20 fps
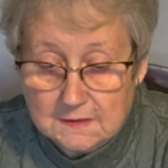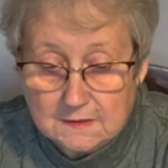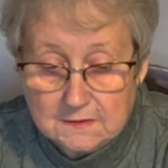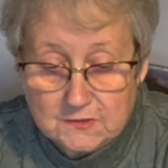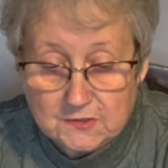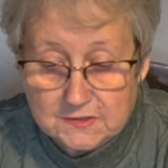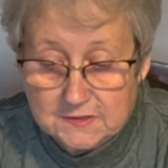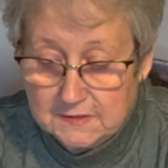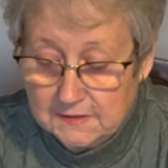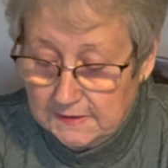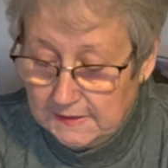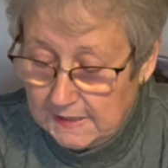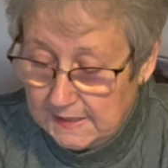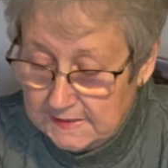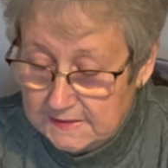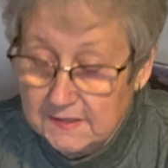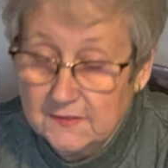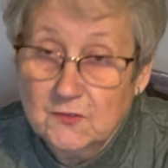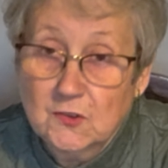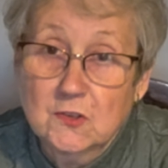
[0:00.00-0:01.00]
just in
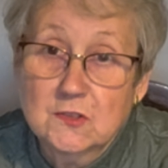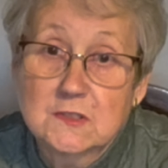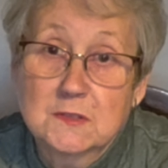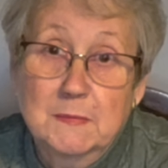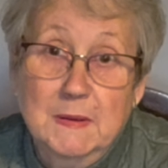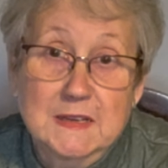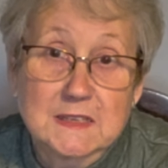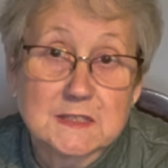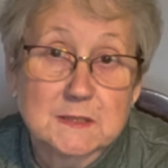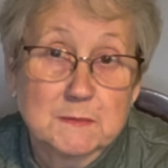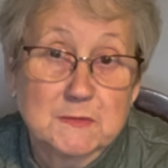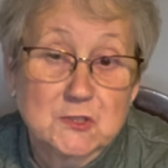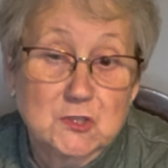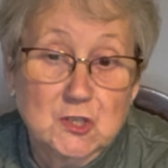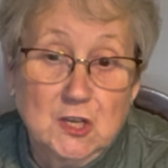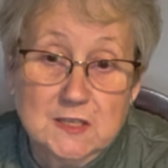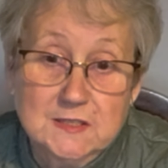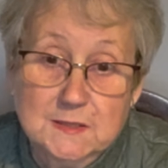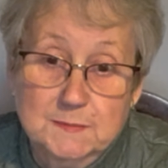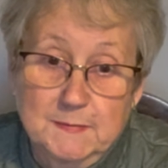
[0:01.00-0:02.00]
case I've got to make some
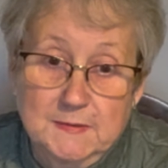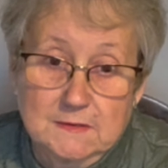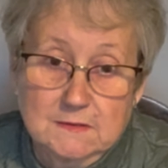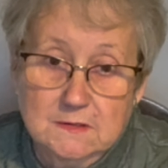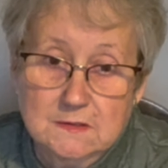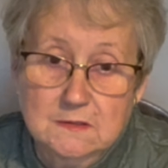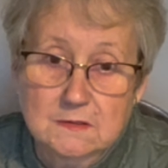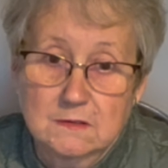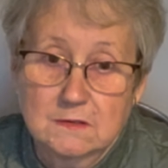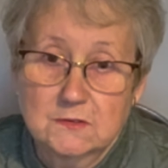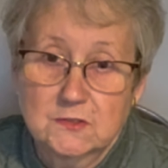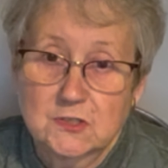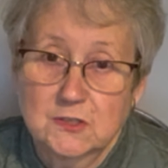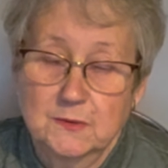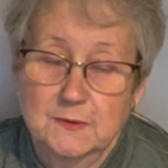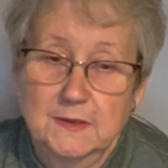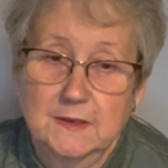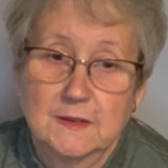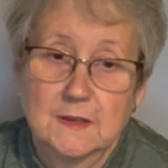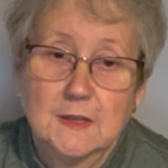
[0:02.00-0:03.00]
adjustments
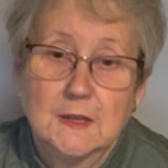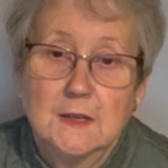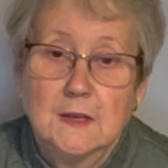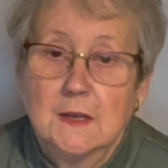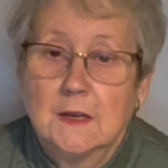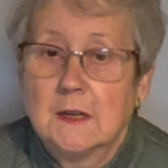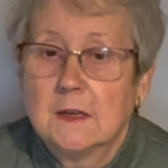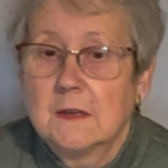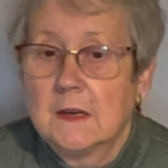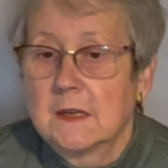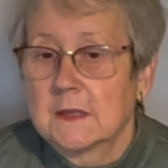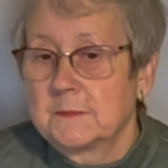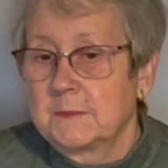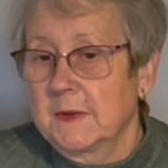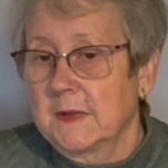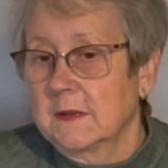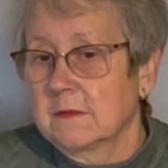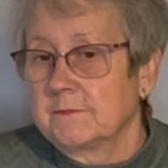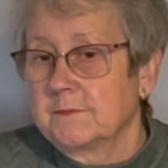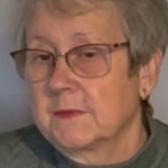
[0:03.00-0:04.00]
to it. I'd
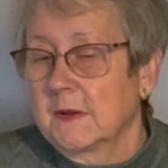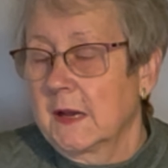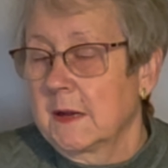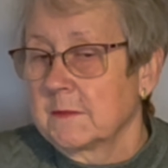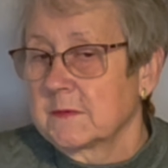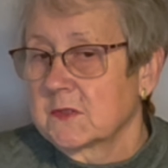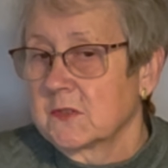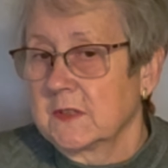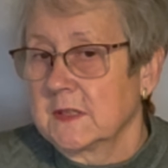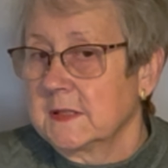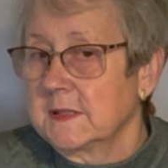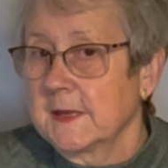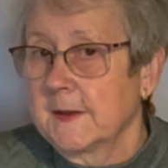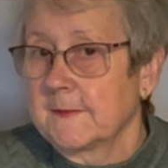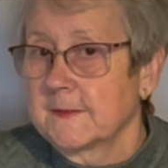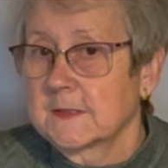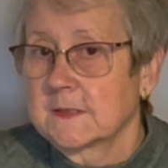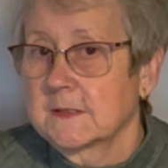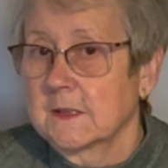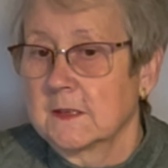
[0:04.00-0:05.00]
be absolutely
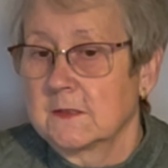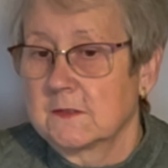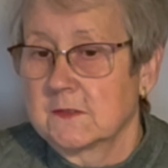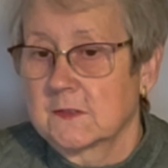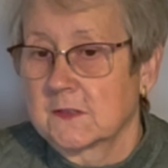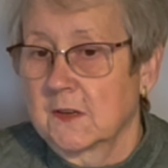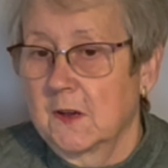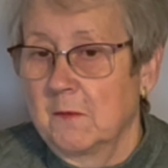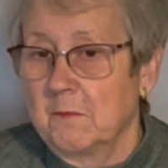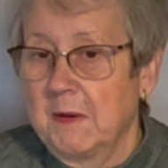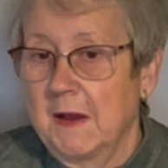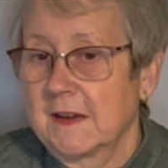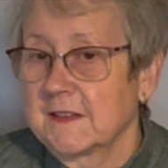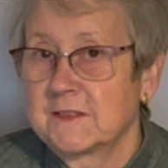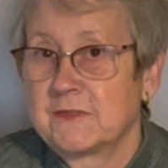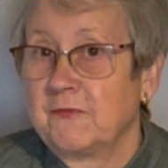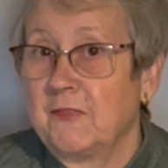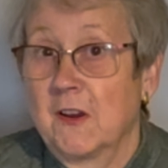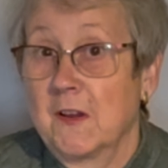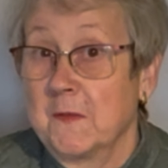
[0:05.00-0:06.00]
devastated to come back
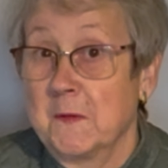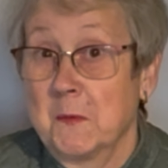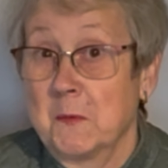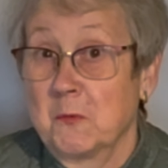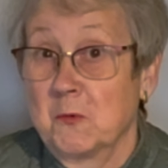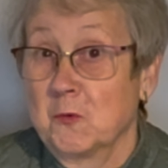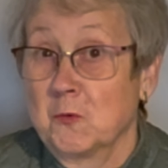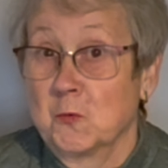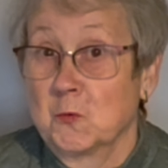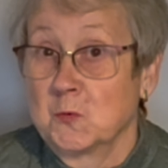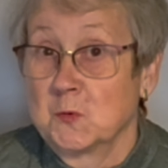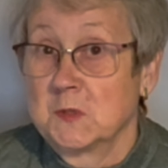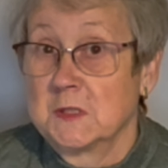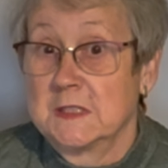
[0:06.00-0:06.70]
to find they were all